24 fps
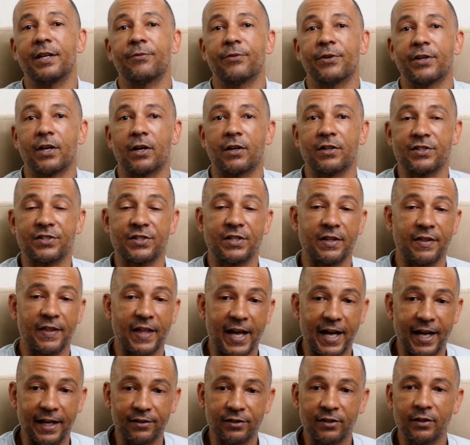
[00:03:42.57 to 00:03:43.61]
in regards to
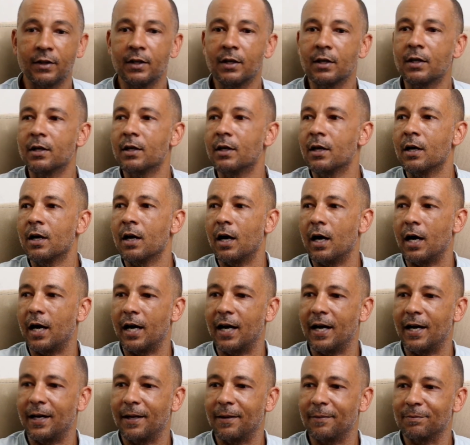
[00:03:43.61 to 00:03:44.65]
that.
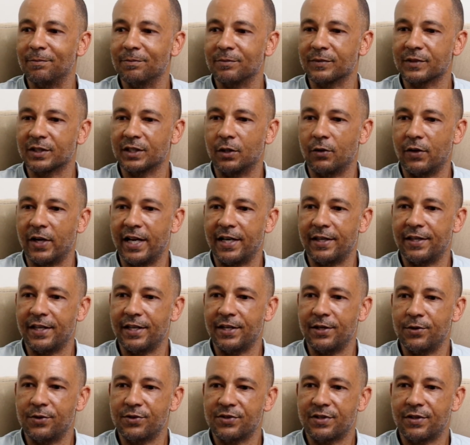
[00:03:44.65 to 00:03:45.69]
And they
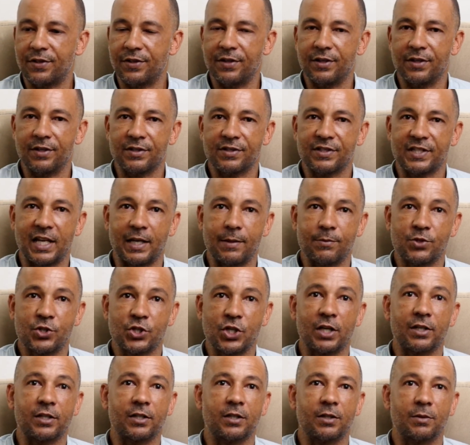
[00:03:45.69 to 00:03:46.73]
used the same
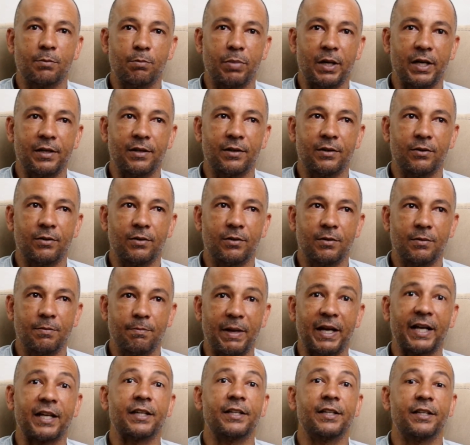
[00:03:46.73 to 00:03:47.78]
shutter button
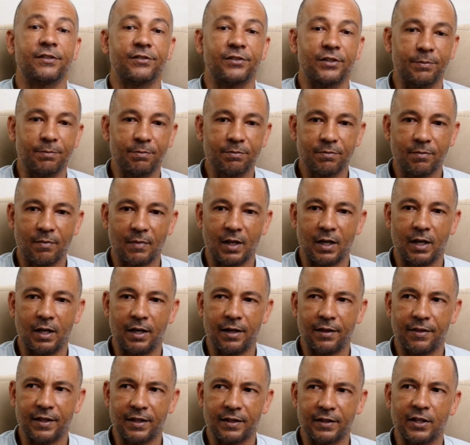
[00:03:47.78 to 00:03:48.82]
mechanism.
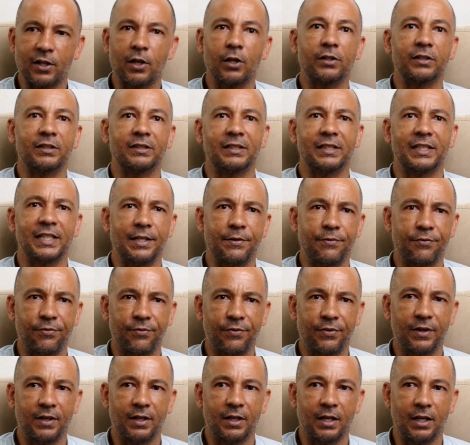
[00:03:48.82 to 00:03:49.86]
I think they called it
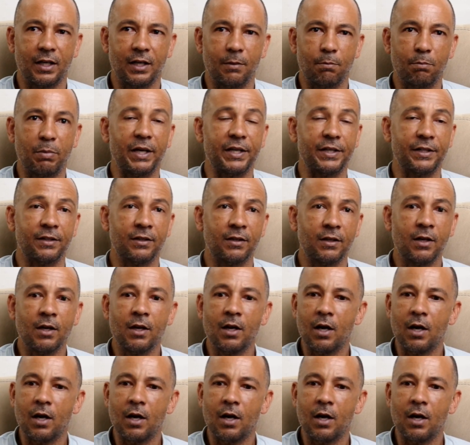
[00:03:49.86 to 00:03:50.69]
leaf button